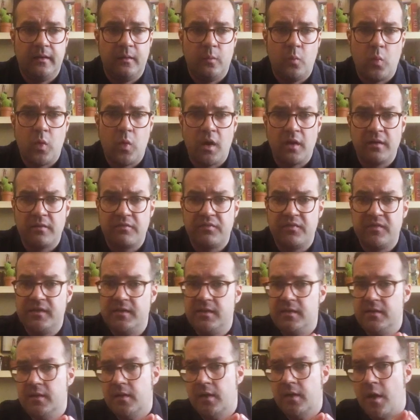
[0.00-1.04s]
one of
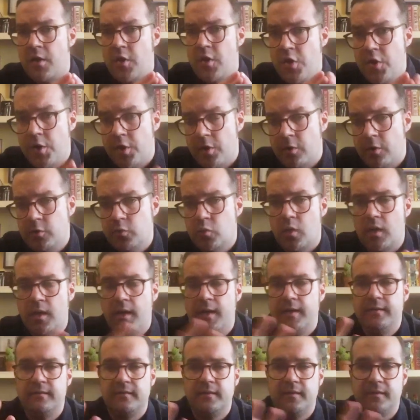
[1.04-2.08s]
the unknown
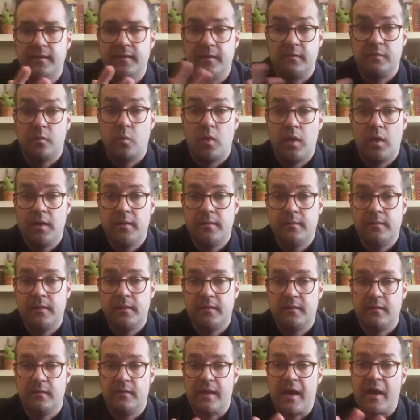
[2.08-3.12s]
wines. It's a wine.
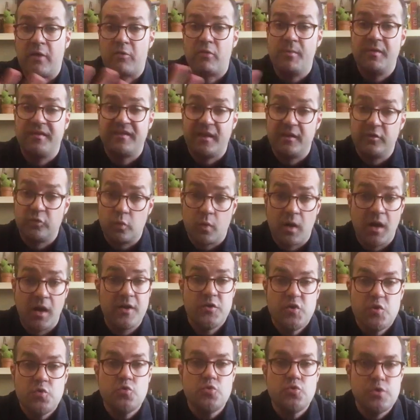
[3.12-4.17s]
It's an aromatized wine,
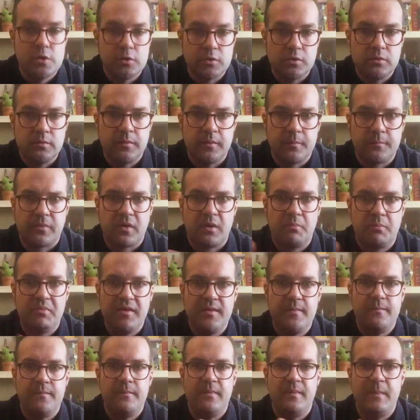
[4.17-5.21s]
you know, but
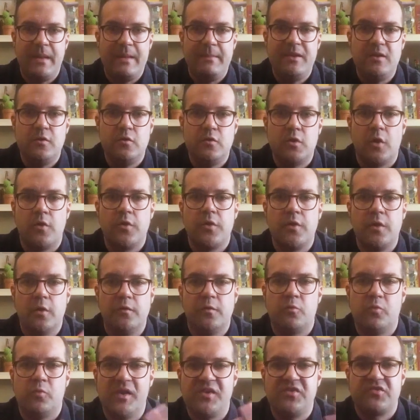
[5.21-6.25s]
probably maybe you don't know
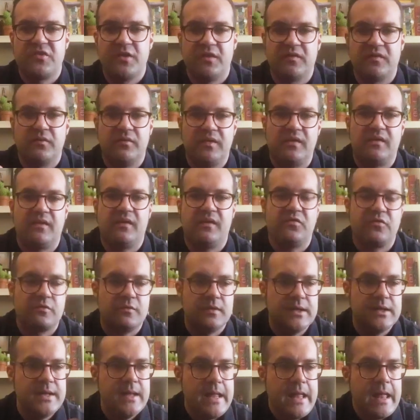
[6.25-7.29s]
the richness of its
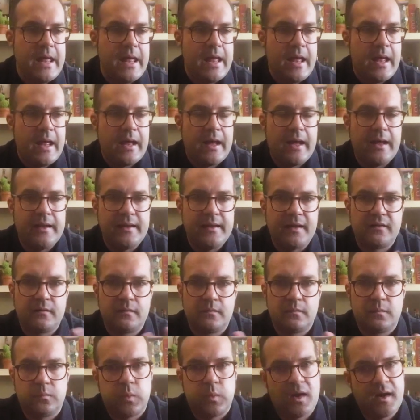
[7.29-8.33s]
history, and
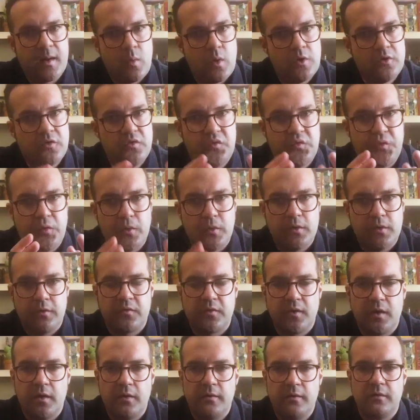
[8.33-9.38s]
that's what I want to focus
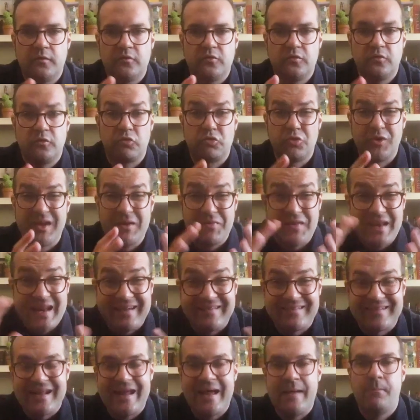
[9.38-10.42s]
on, just to give an
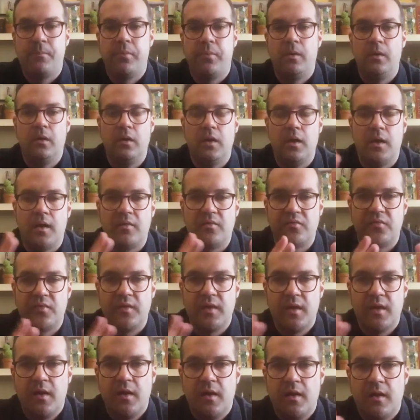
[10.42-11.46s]
example of.
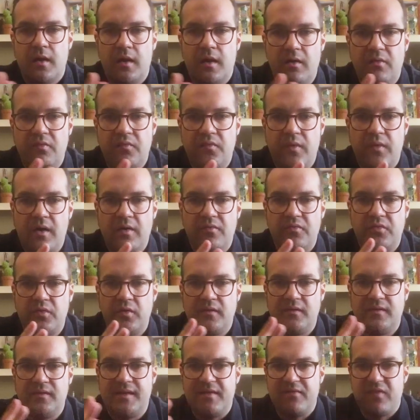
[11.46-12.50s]
Of, of
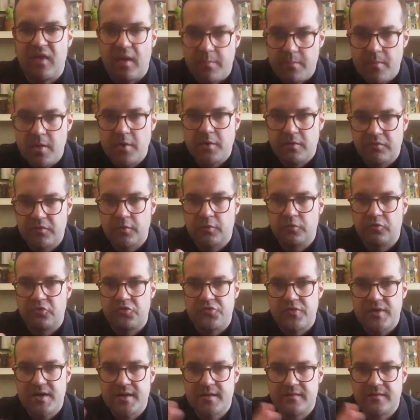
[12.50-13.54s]
the development of those
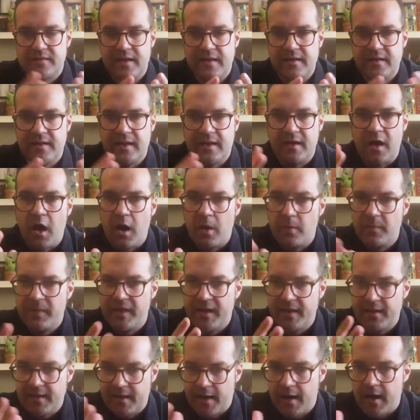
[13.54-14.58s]
drinks and, and how
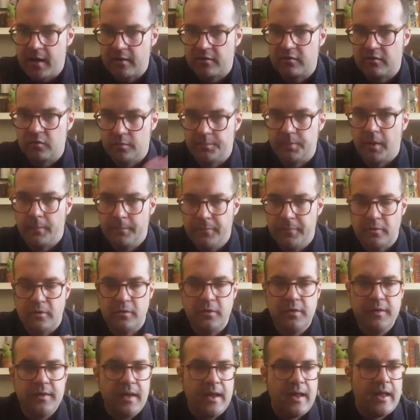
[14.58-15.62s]
they, they got so
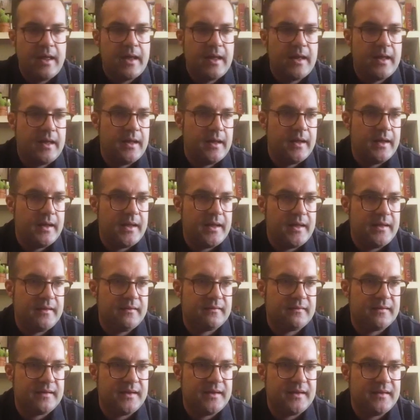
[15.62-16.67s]
popular, uh,
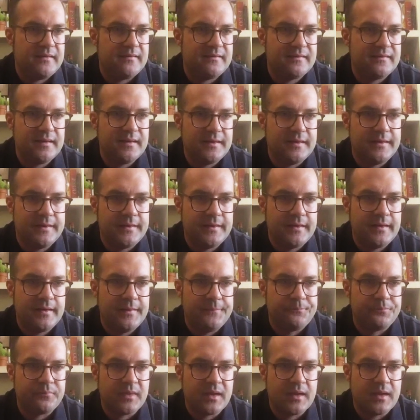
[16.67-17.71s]
is, is
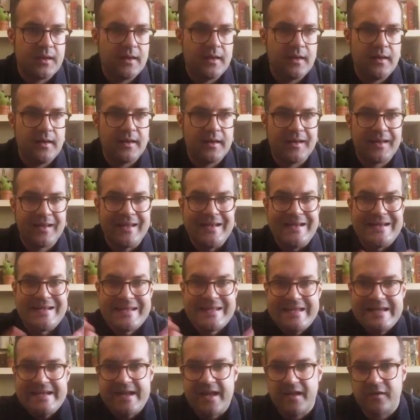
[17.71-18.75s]
um,
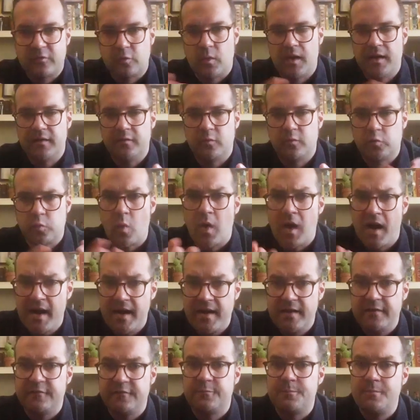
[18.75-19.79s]
Quinquina's wines,
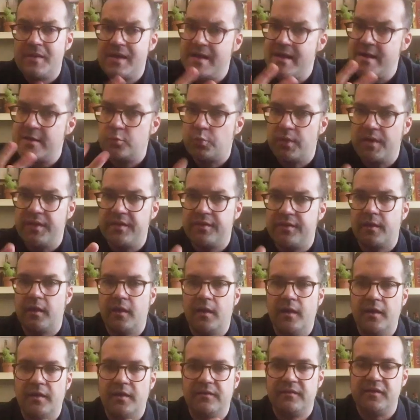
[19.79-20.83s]
wines made with
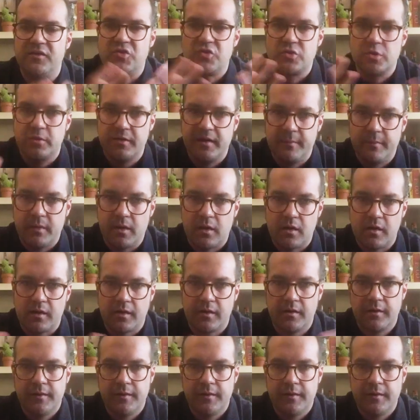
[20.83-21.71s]
uh, cinchona bark.